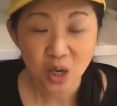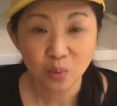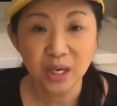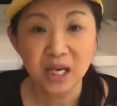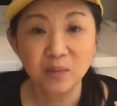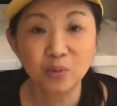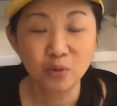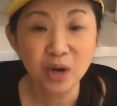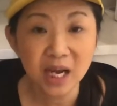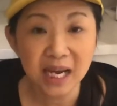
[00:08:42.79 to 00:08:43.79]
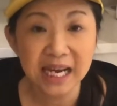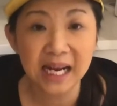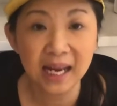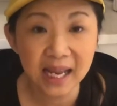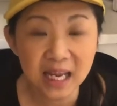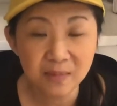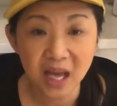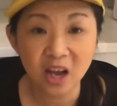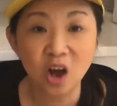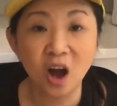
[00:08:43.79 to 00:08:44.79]
We can pray and claim
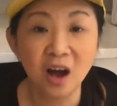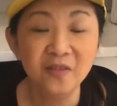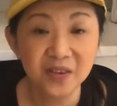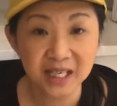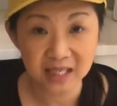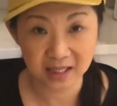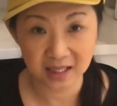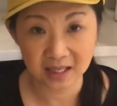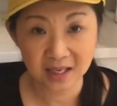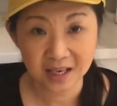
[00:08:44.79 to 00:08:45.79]
that confidently,